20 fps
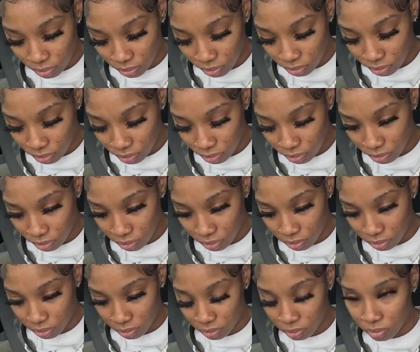
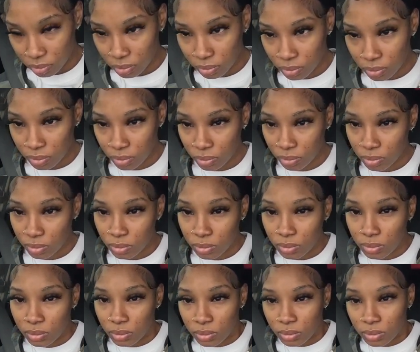
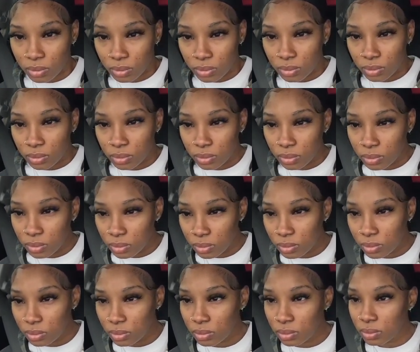
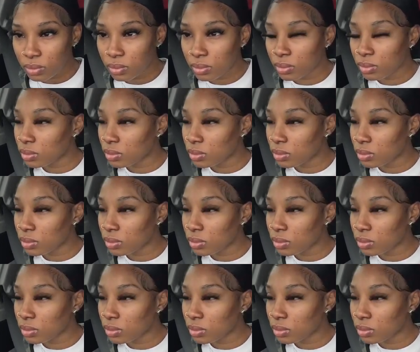(silent)